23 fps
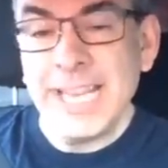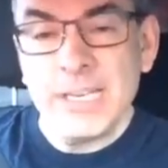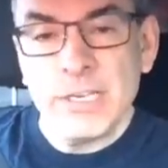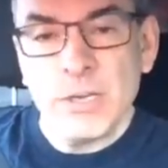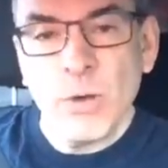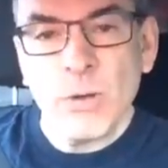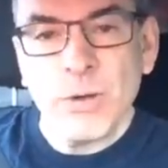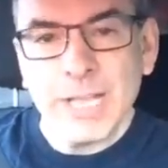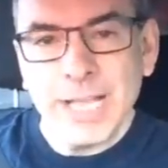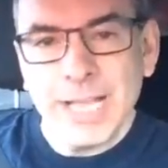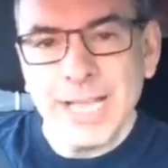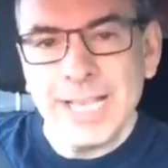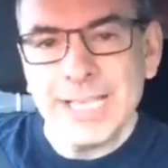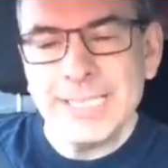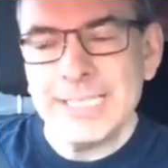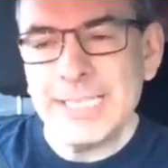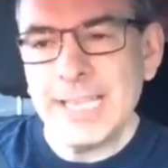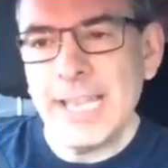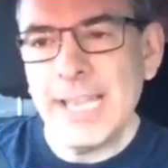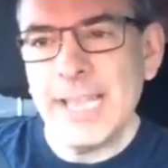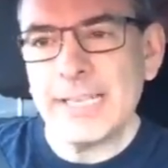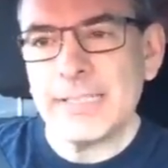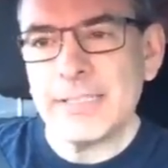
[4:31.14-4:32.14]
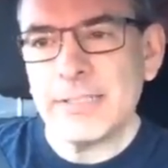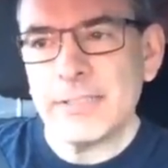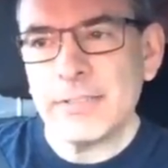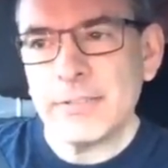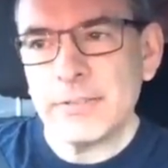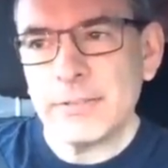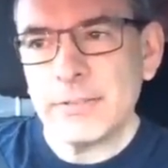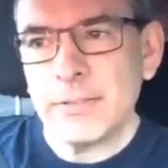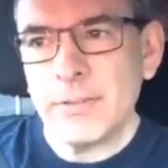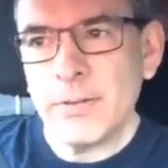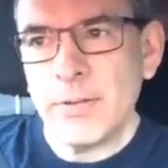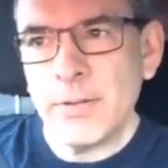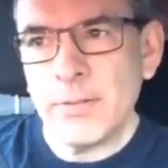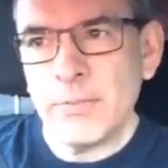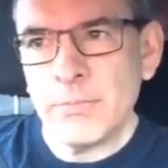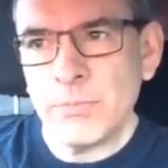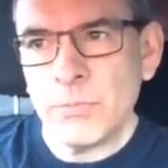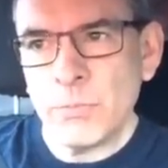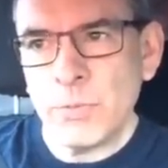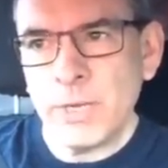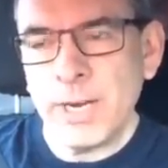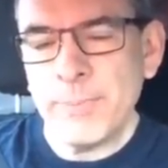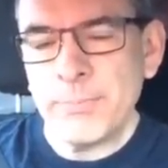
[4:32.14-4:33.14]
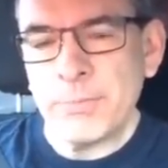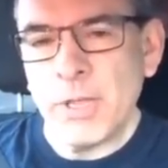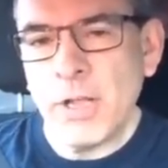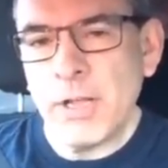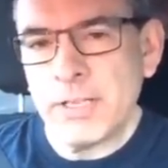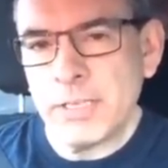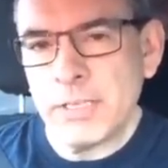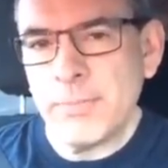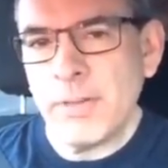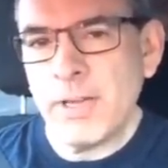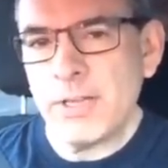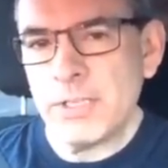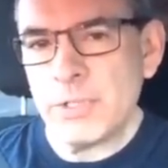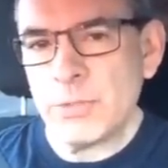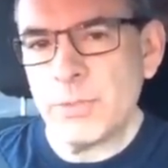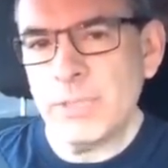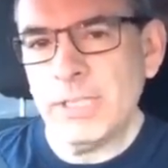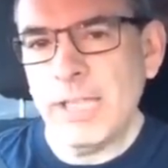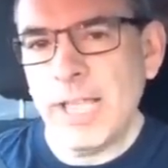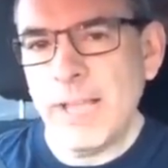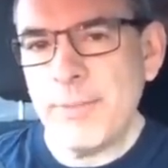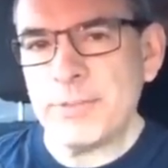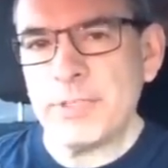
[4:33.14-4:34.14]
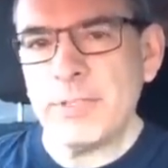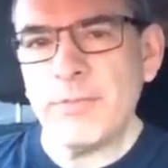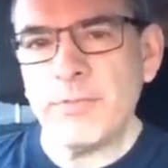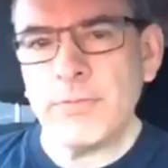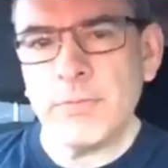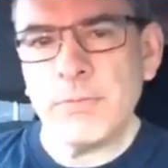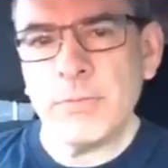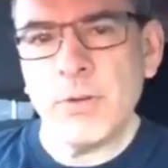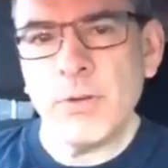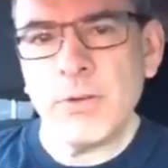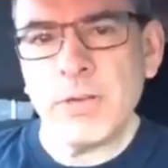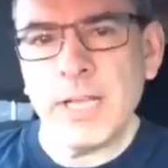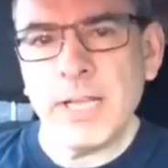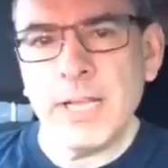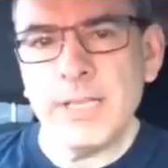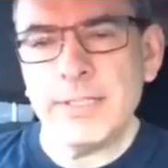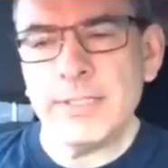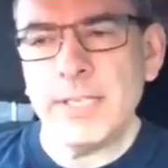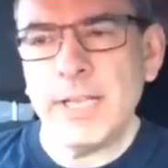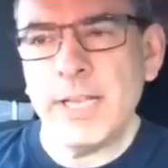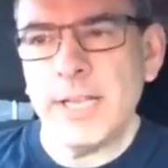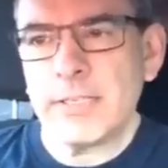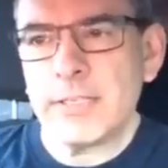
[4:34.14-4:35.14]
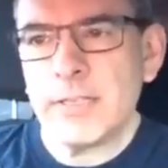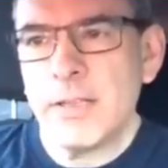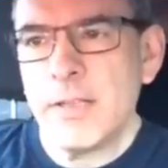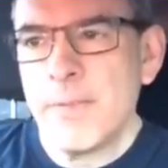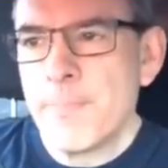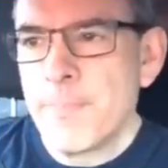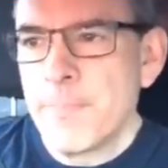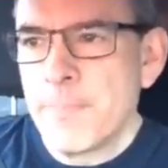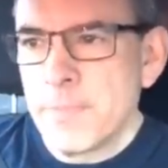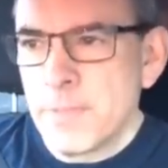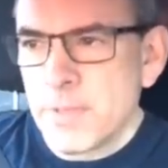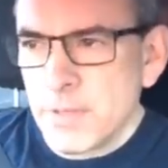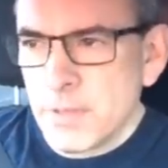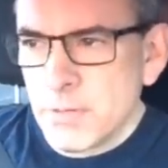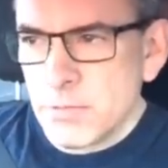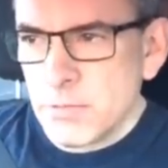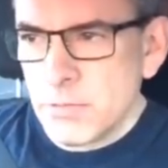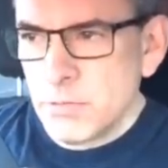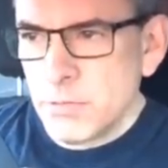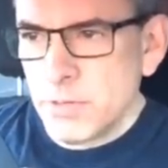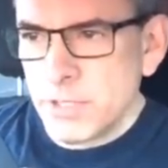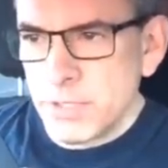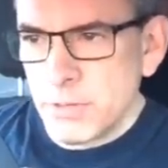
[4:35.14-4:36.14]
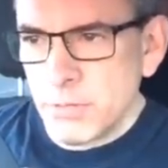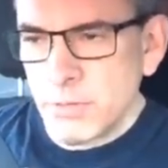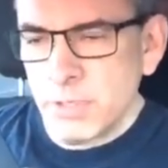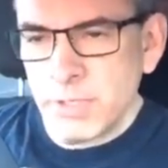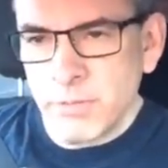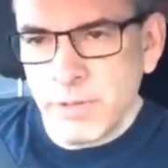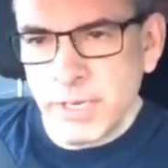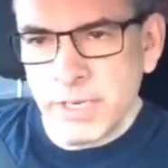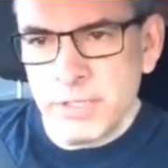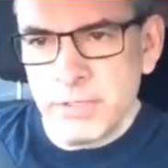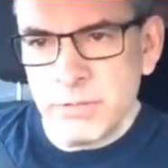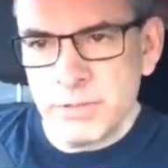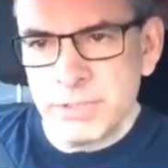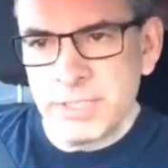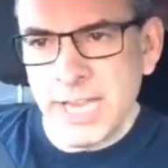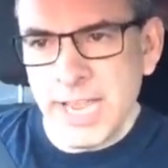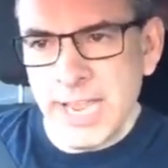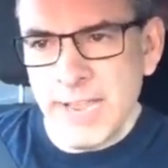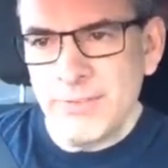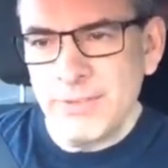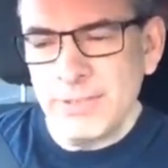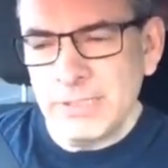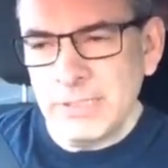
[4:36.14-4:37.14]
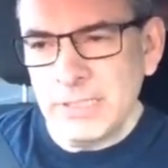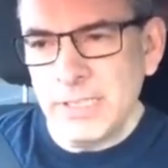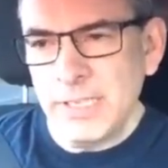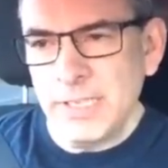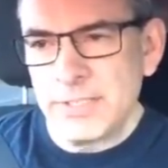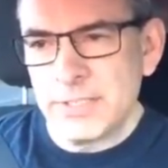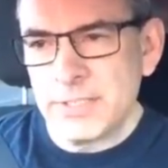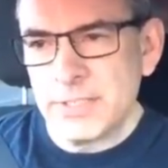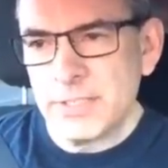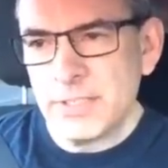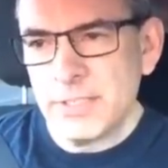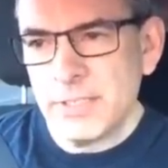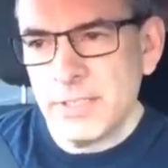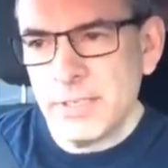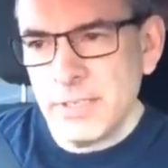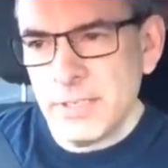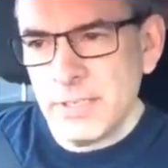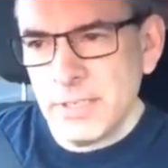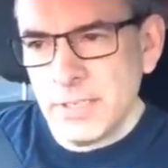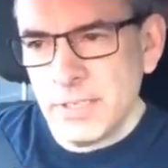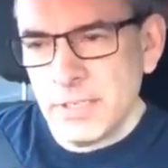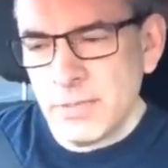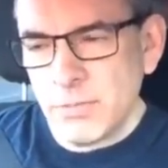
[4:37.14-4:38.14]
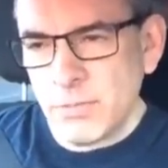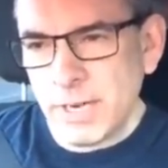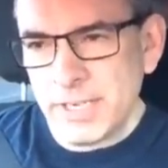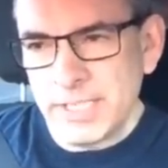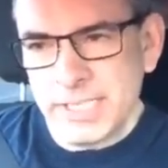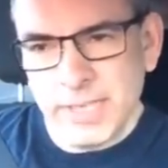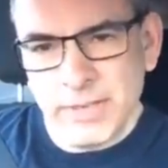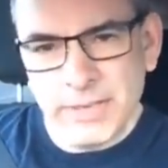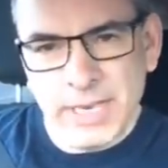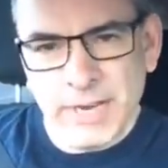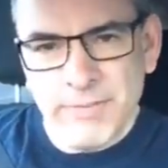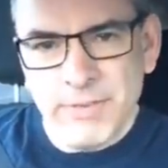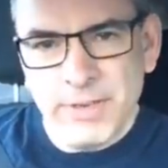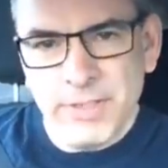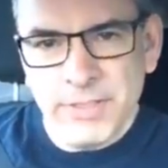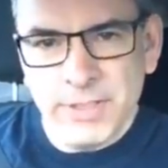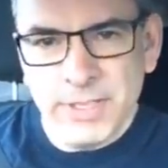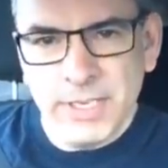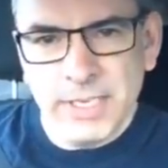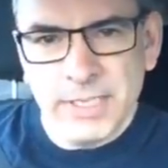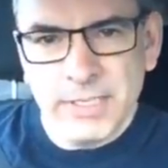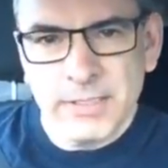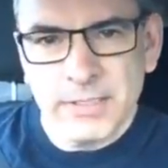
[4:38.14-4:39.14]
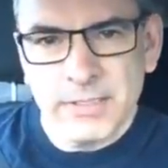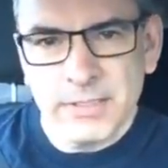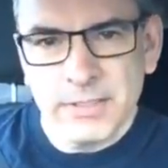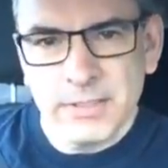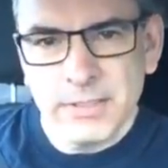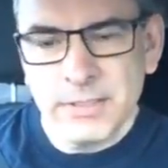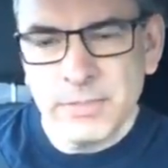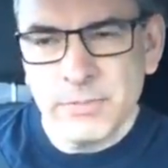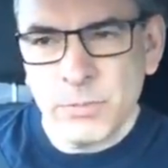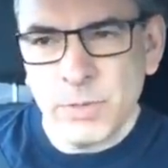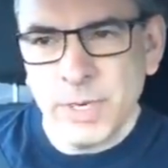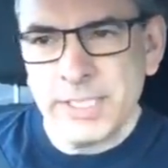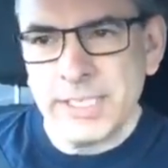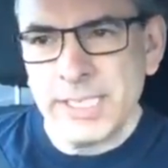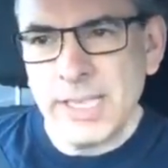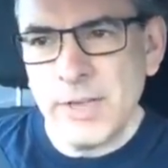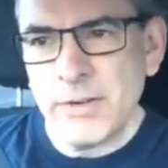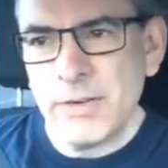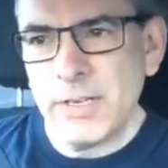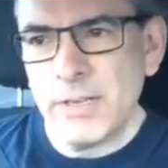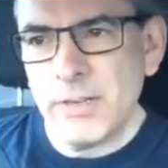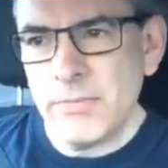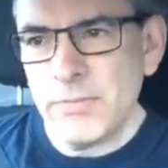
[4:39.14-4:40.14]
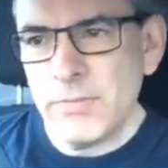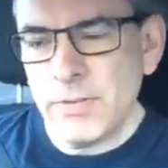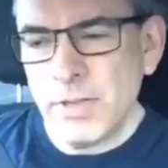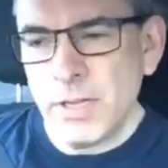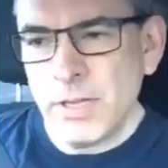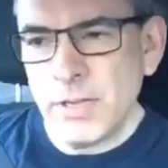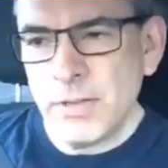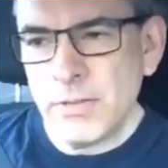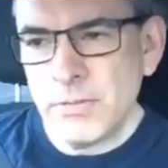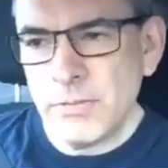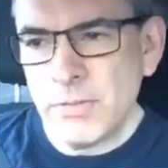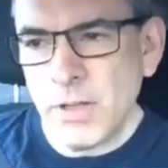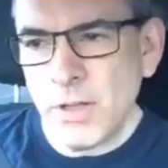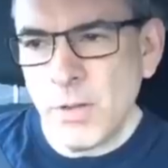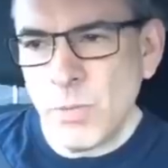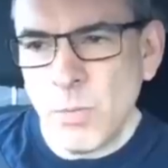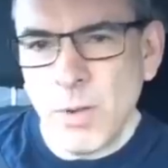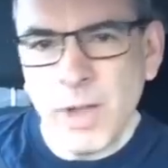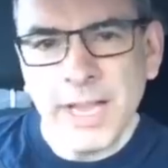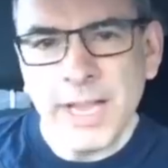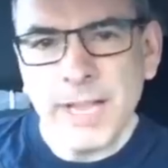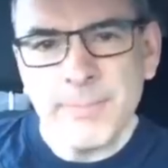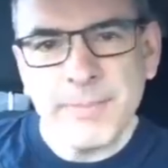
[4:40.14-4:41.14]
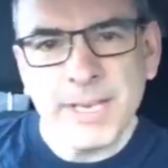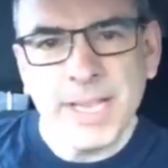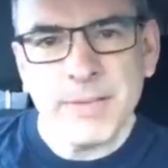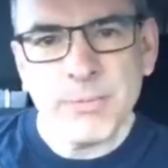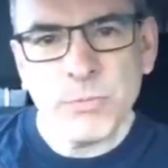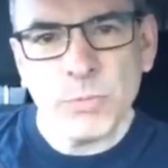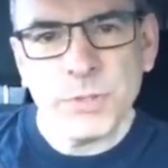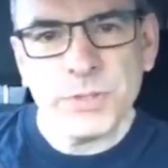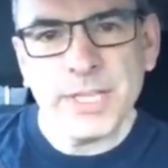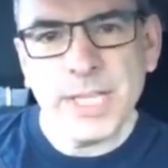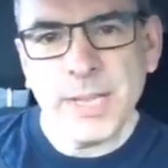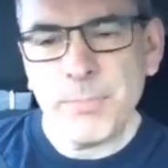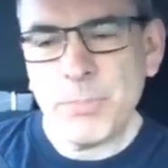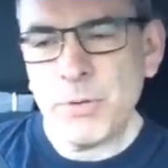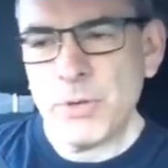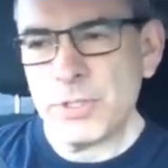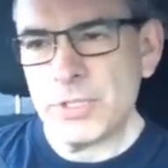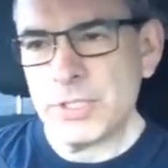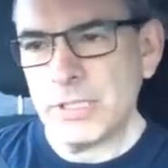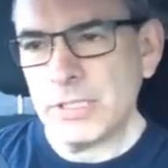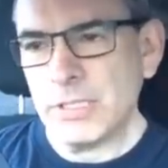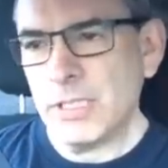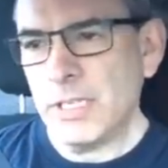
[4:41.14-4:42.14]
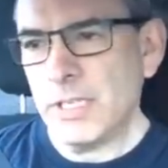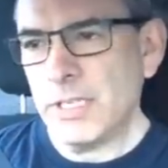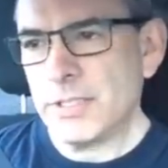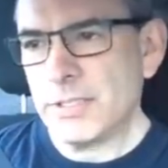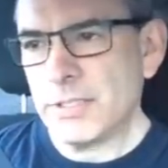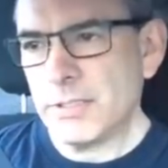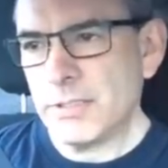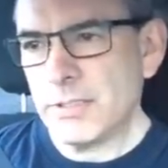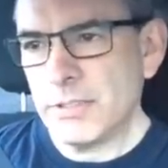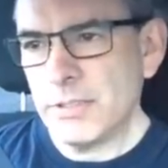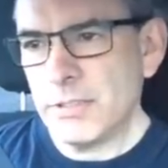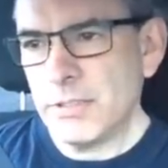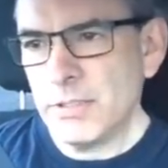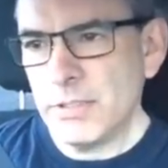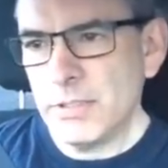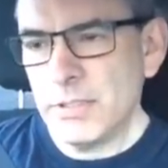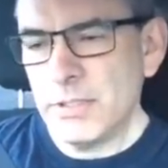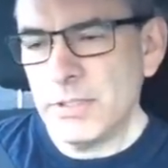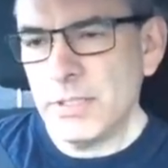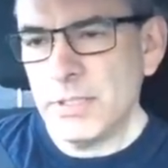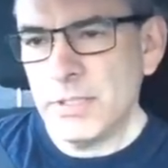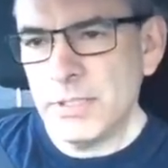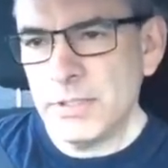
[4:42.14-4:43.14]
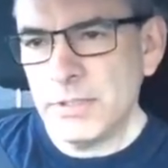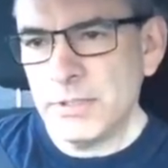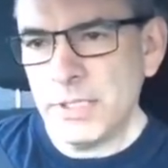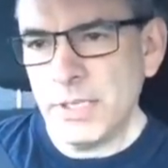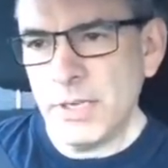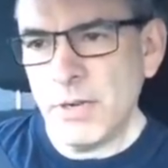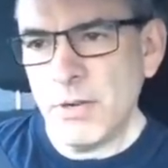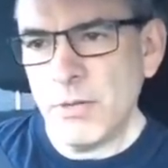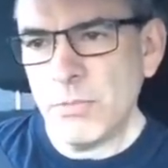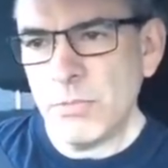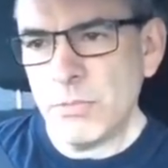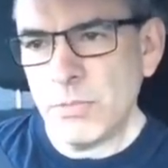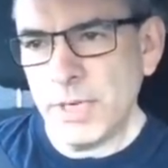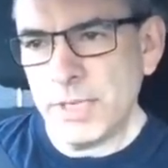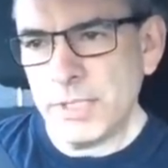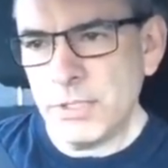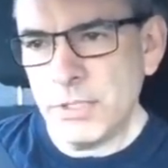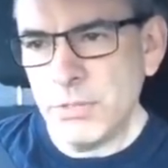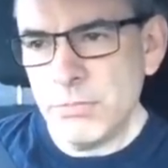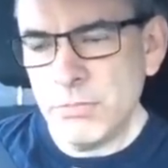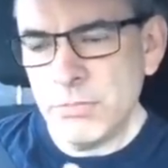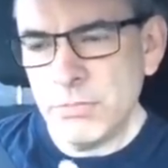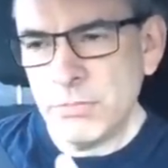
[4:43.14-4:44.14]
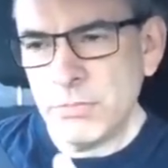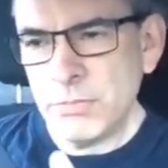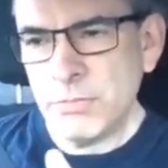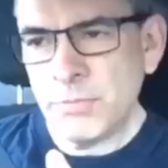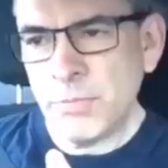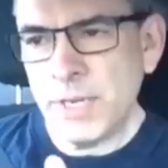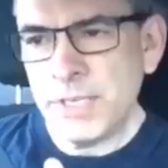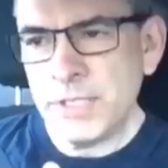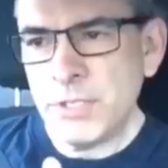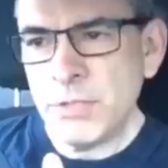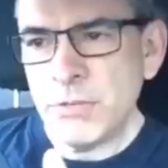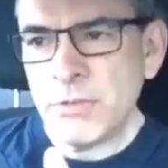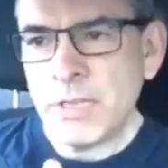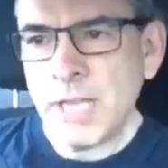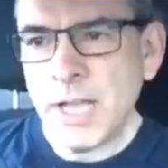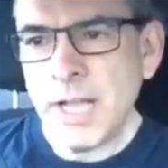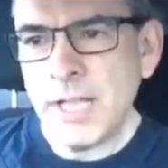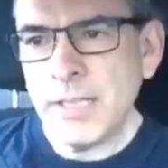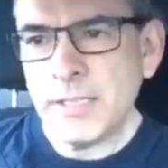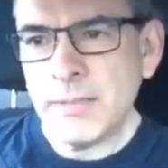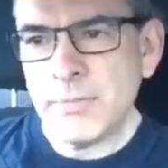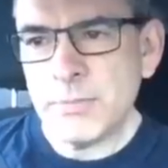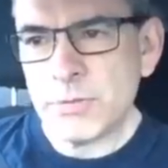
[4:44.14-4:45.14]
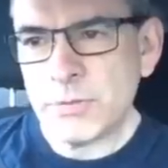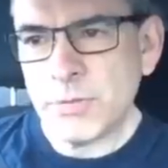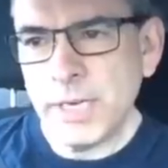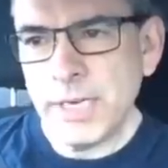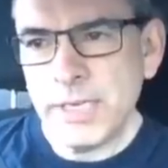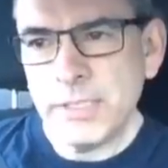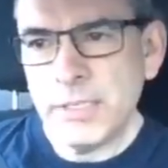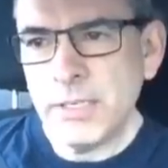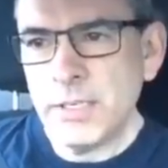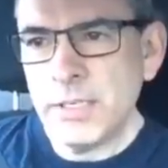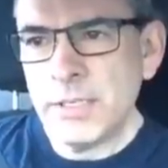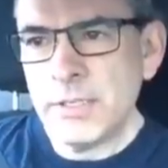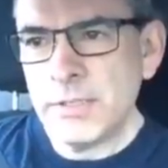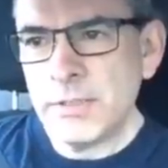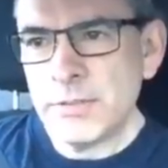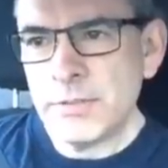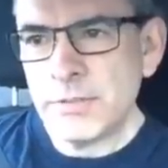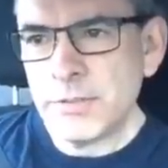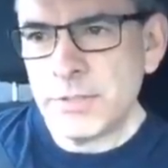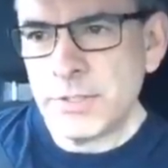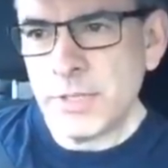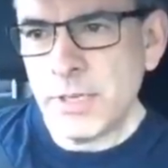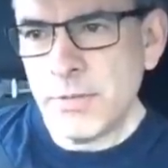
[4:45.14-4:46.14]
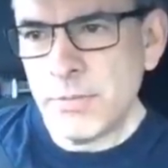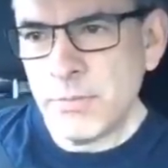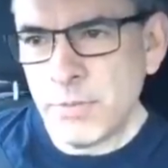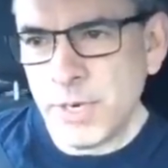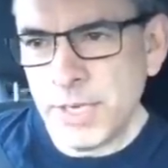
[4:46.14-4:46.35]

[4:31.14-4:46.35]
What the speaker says: want to stay no contact, what I'm talking about is relapsing from no contact. What you really want to do is have a list, write down everything, write down a why I'm not with that person list. You know, write two columns, right?